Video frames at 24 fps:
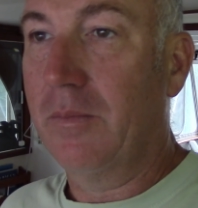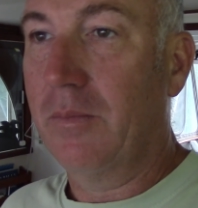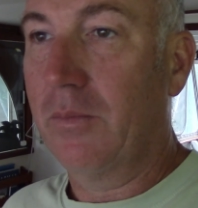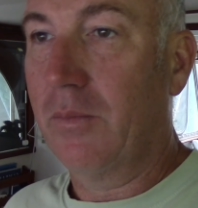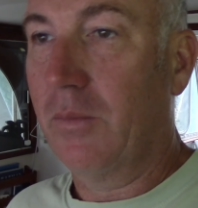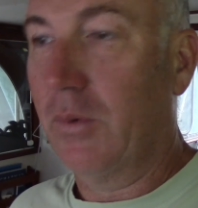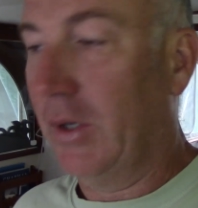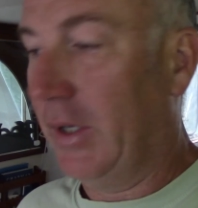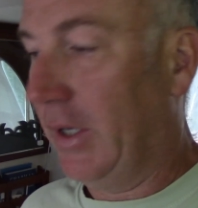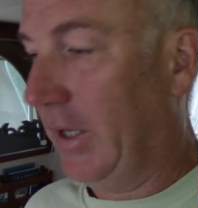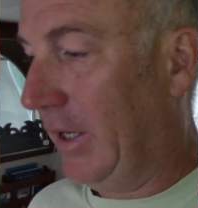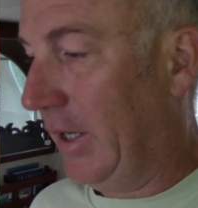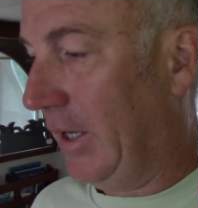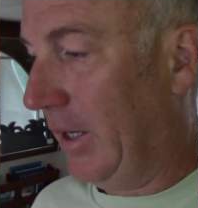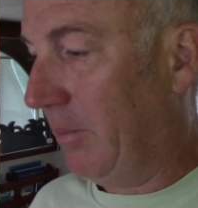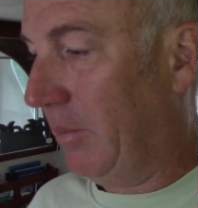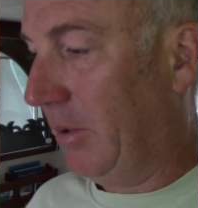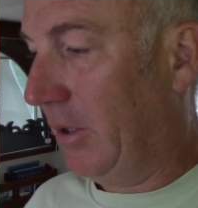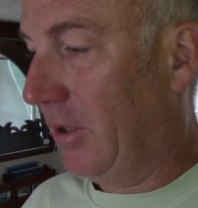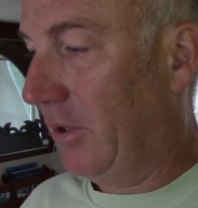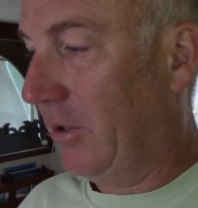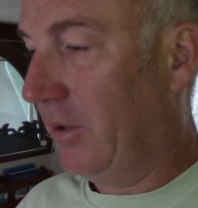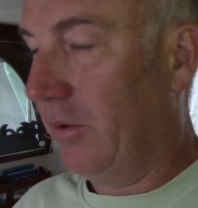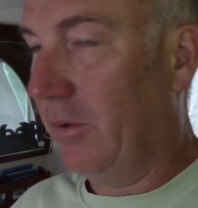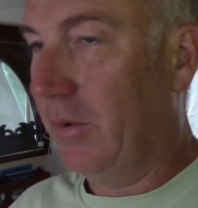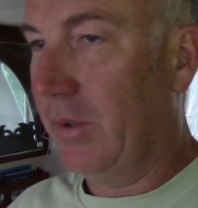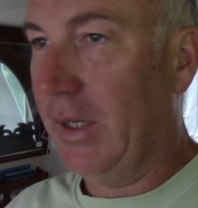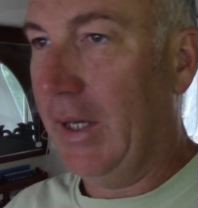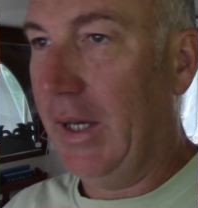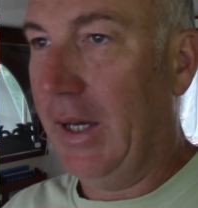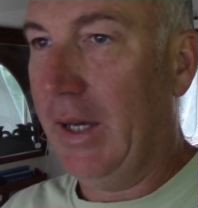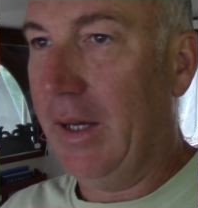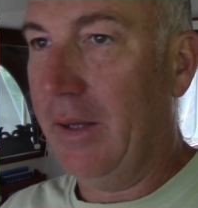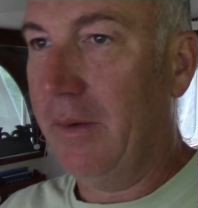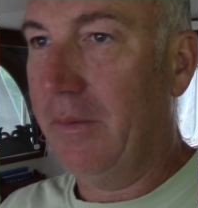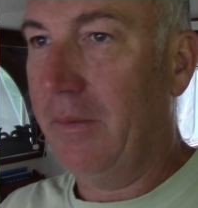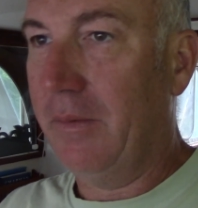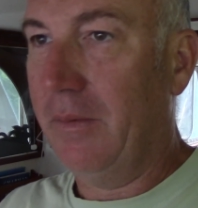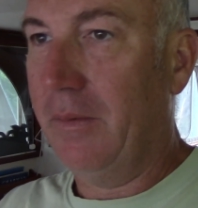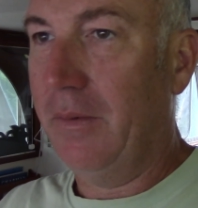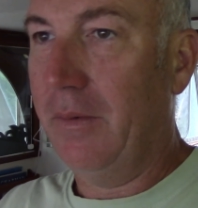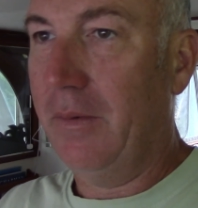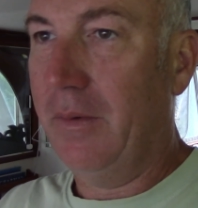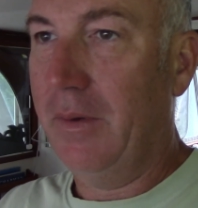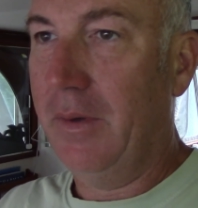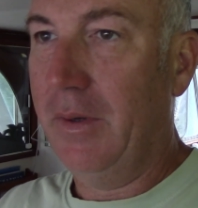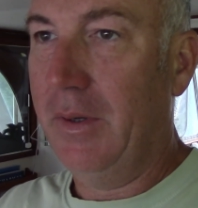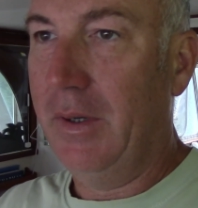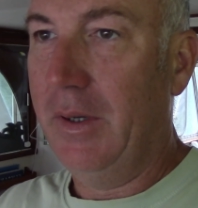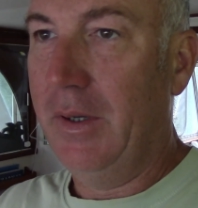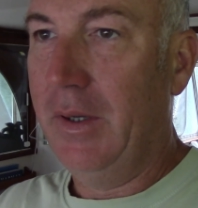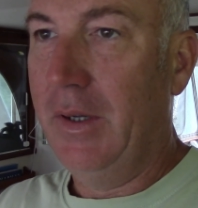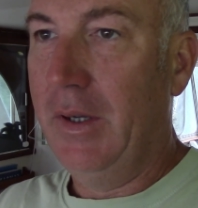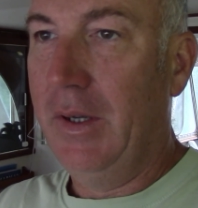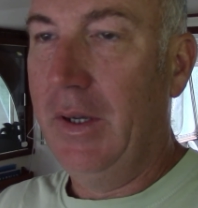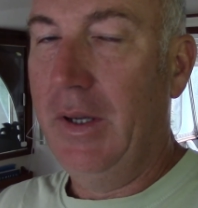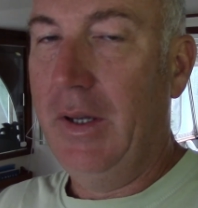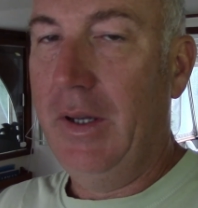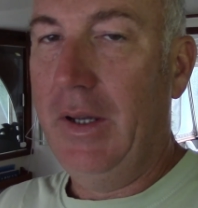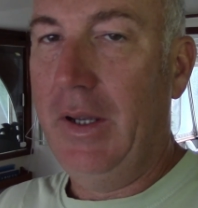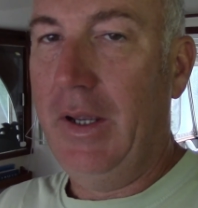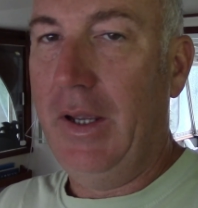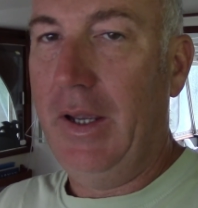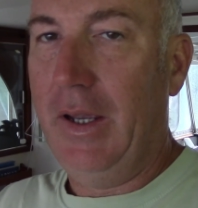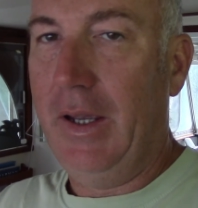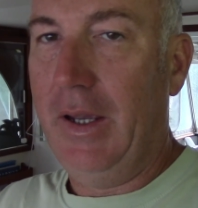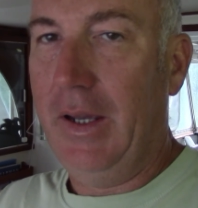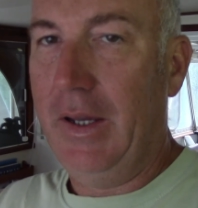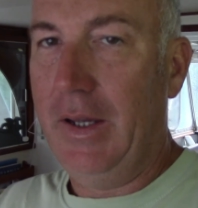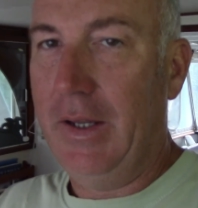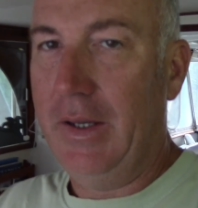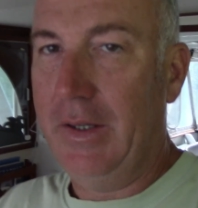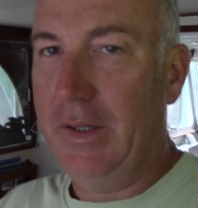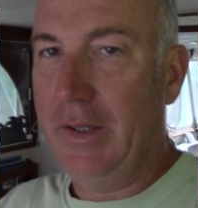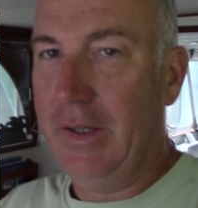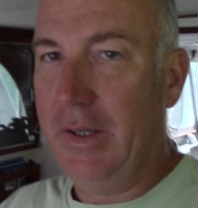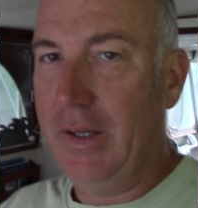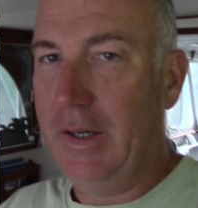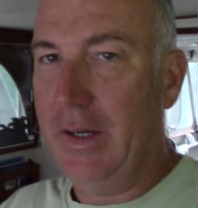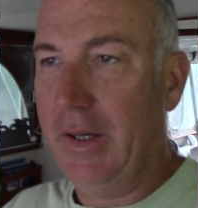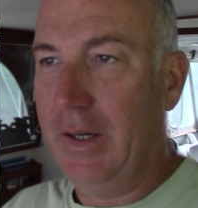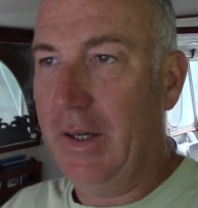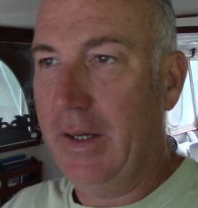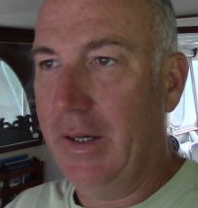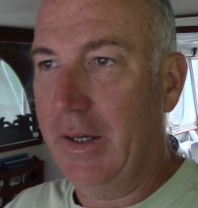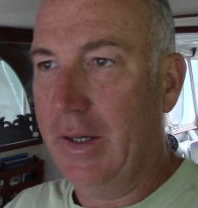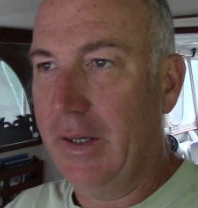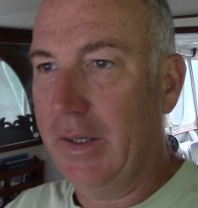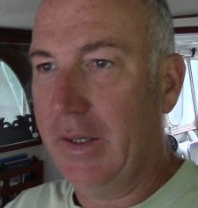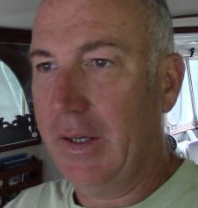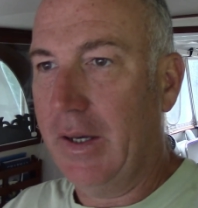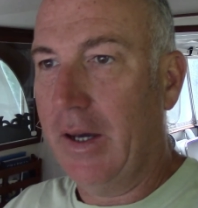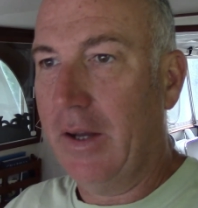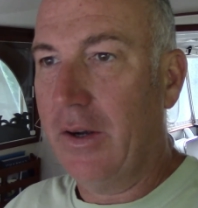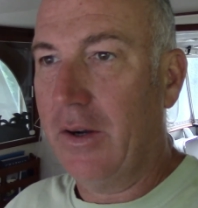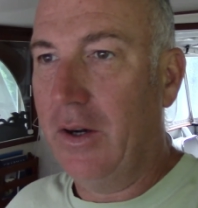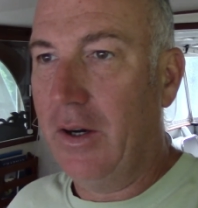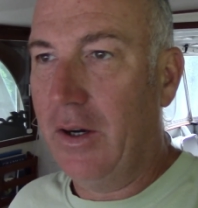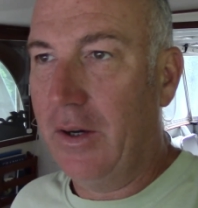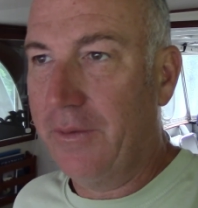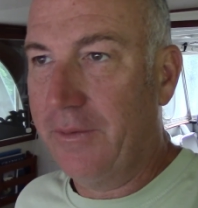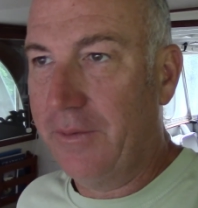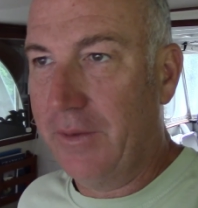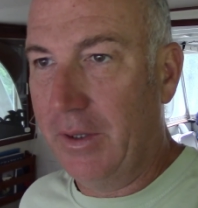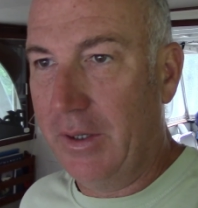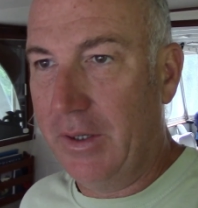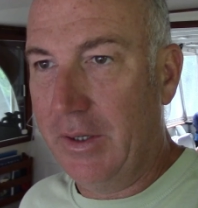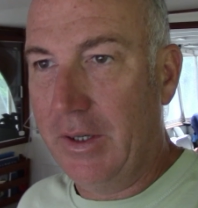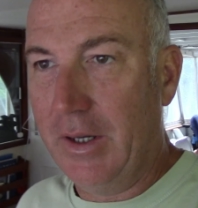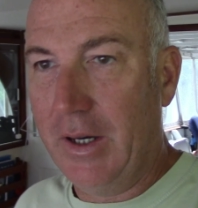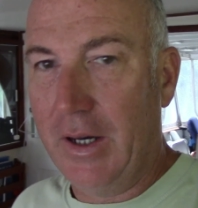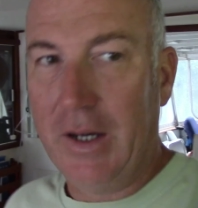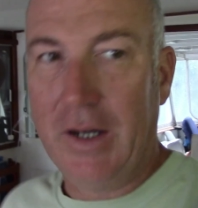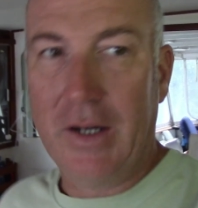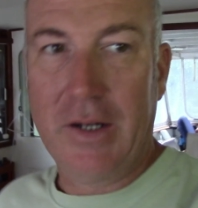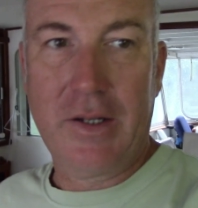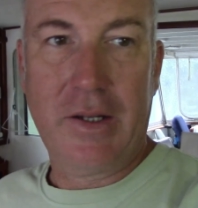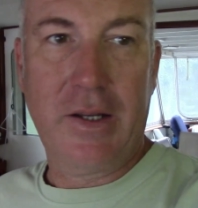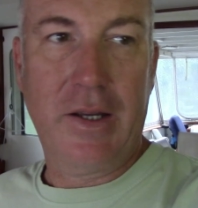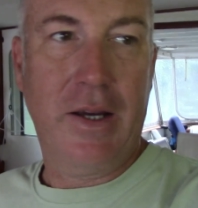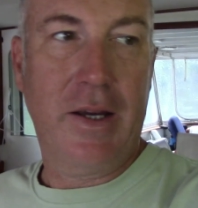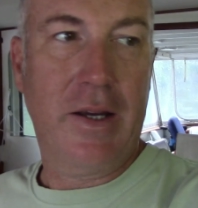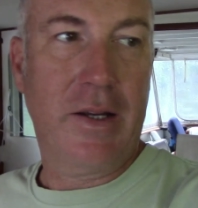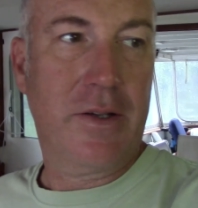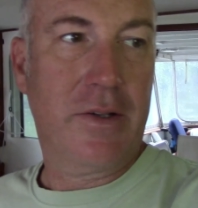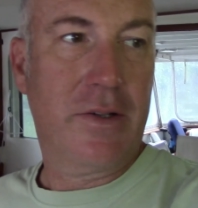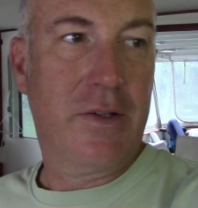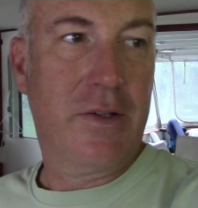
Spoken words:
Pretty happy to do that. And got off the dock at